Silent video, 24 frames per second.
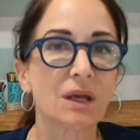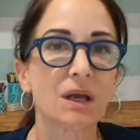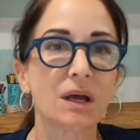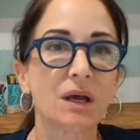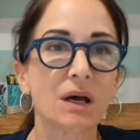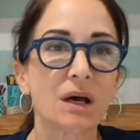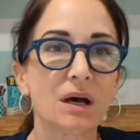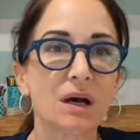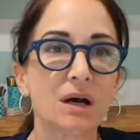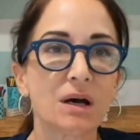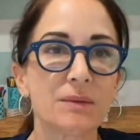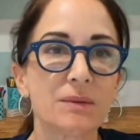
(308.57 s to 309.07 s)

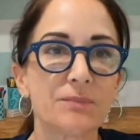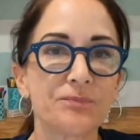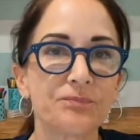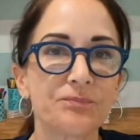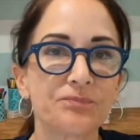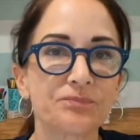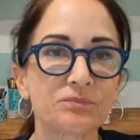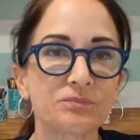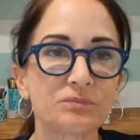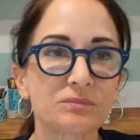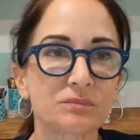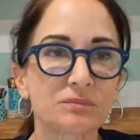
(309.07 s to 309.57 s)
And
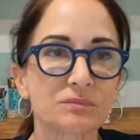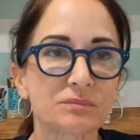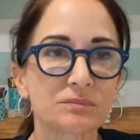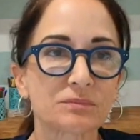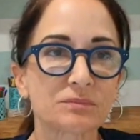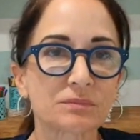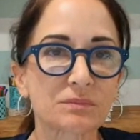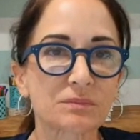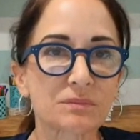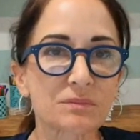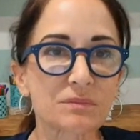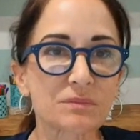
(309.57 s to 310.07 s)

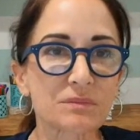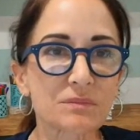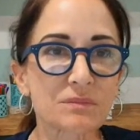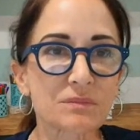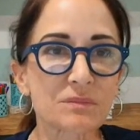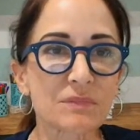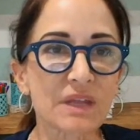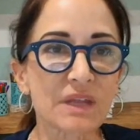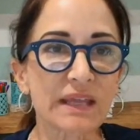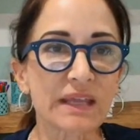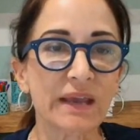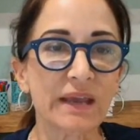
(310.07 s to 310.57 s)

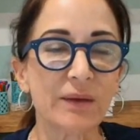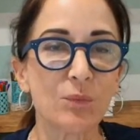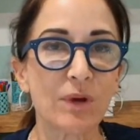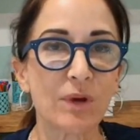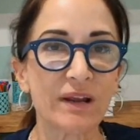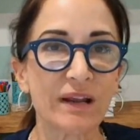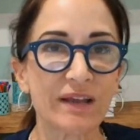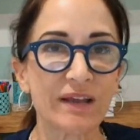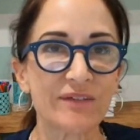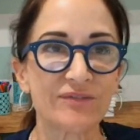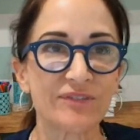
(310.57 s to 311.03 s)
when I